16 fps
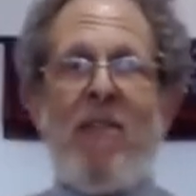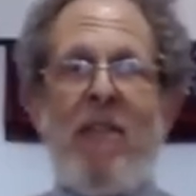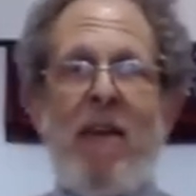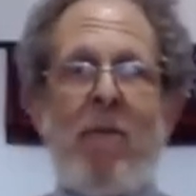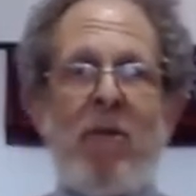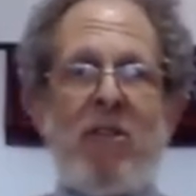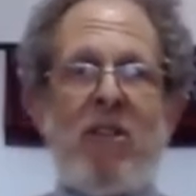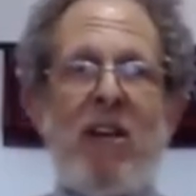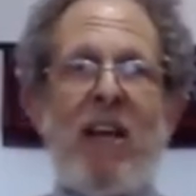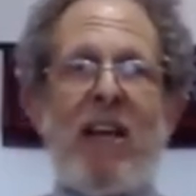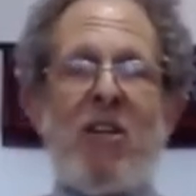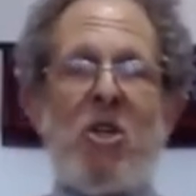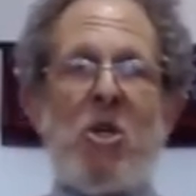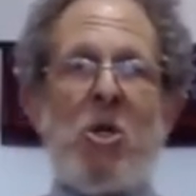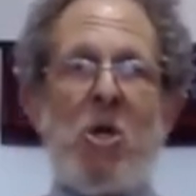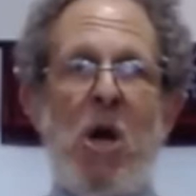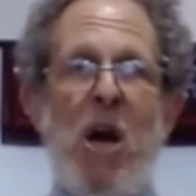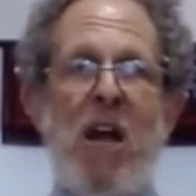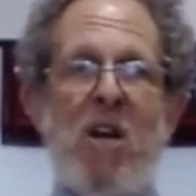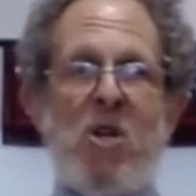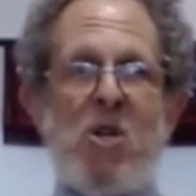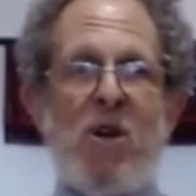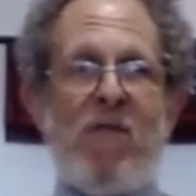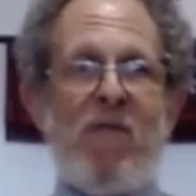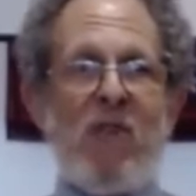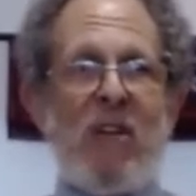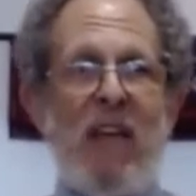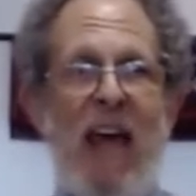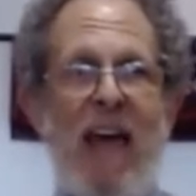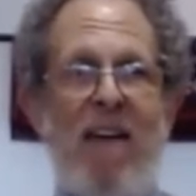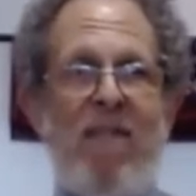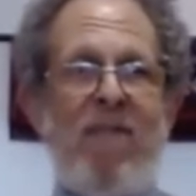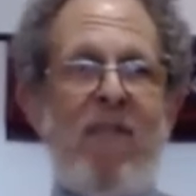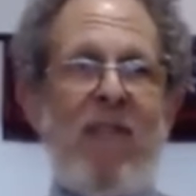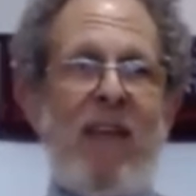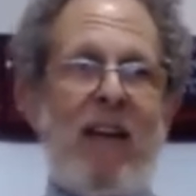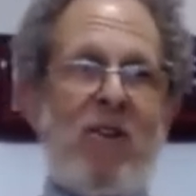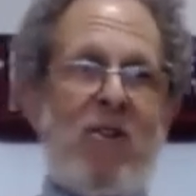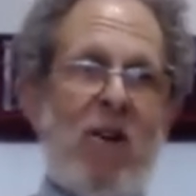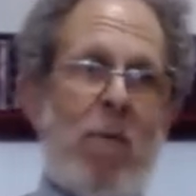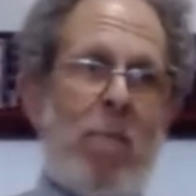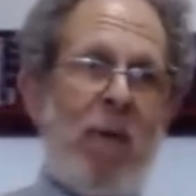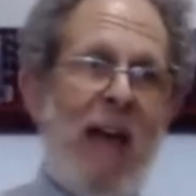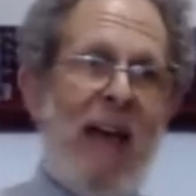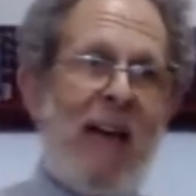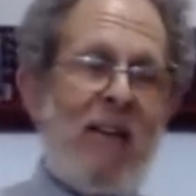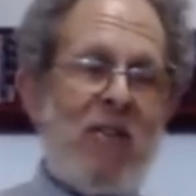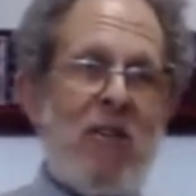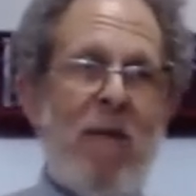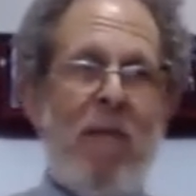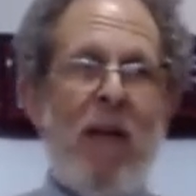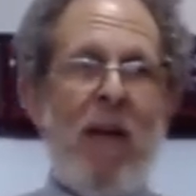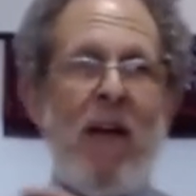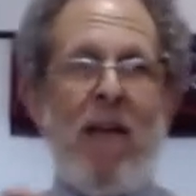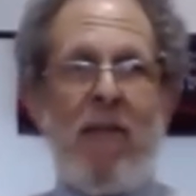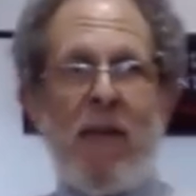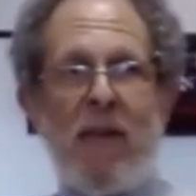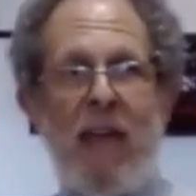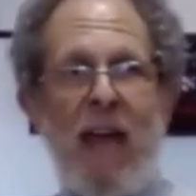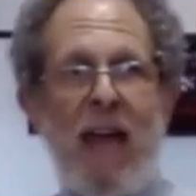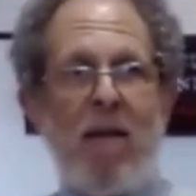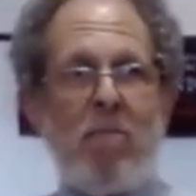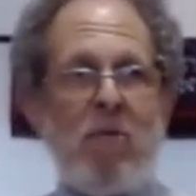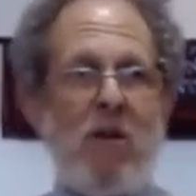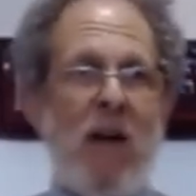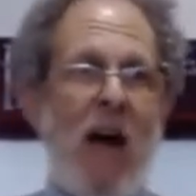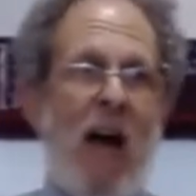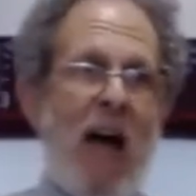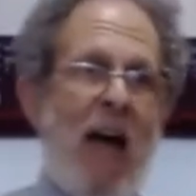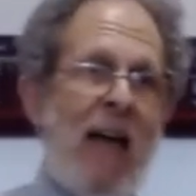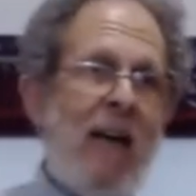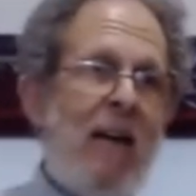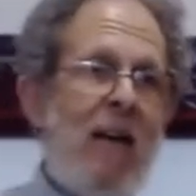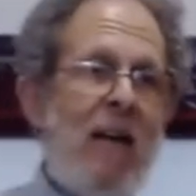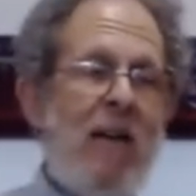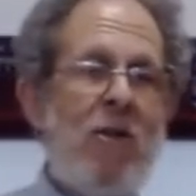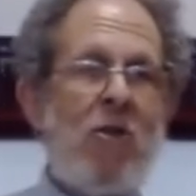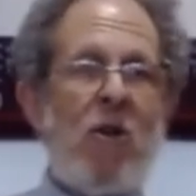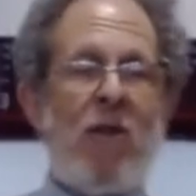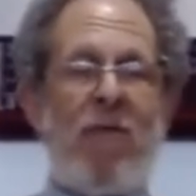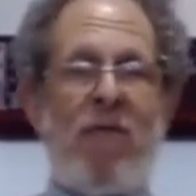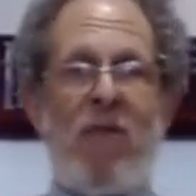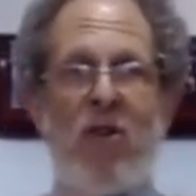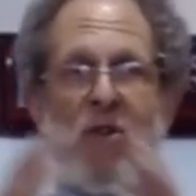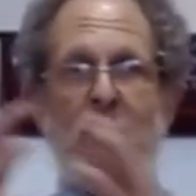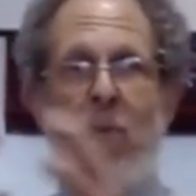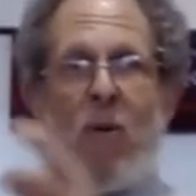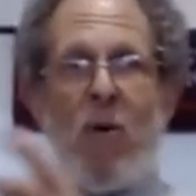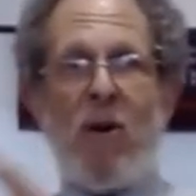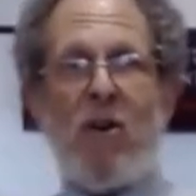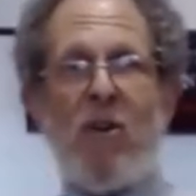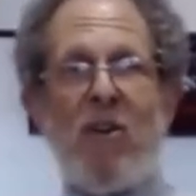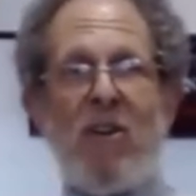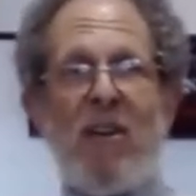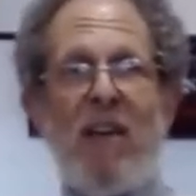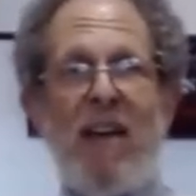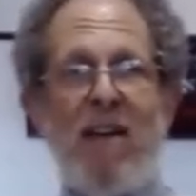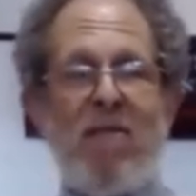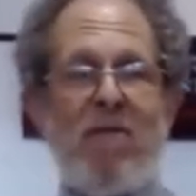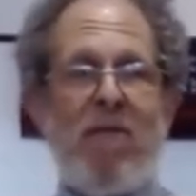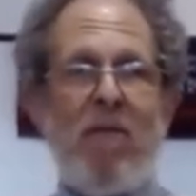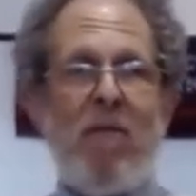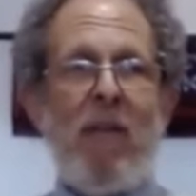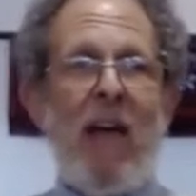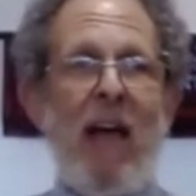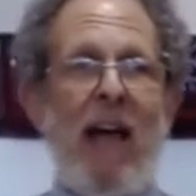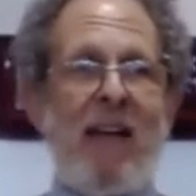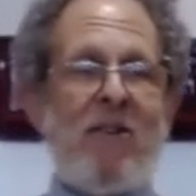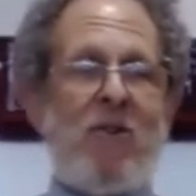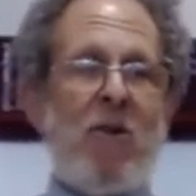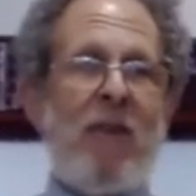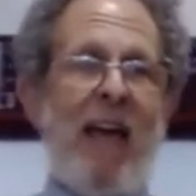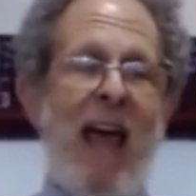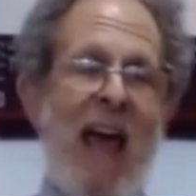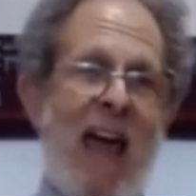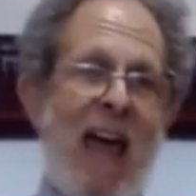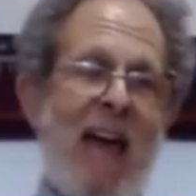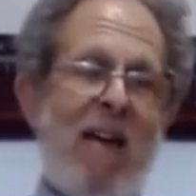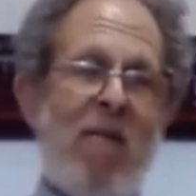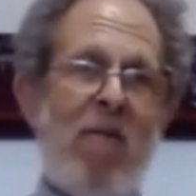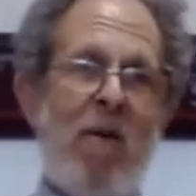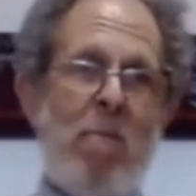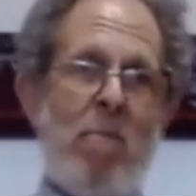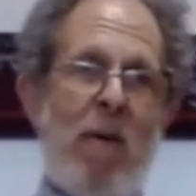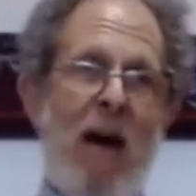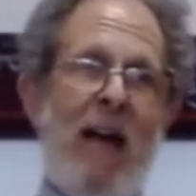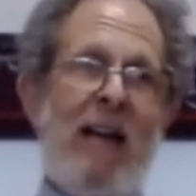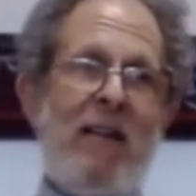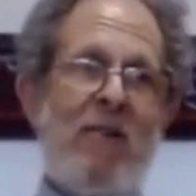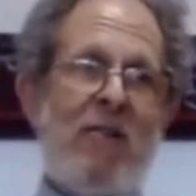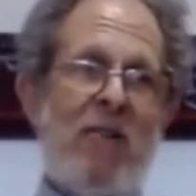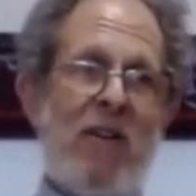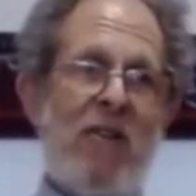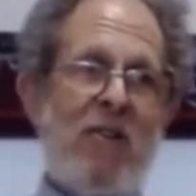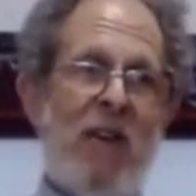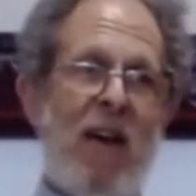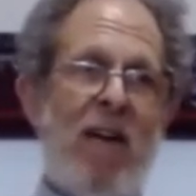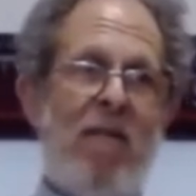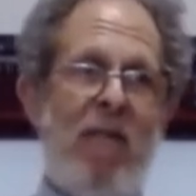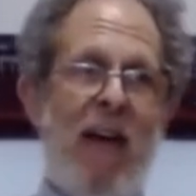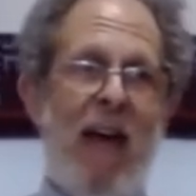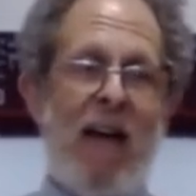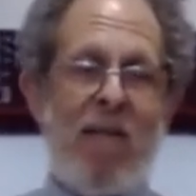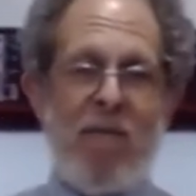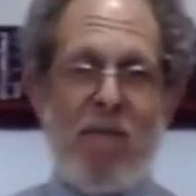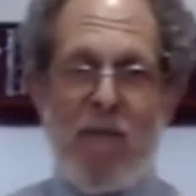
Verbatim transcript: There was an exchange of life that took place. The lamb died so the firstborn could live. And so the egg reminds us of that.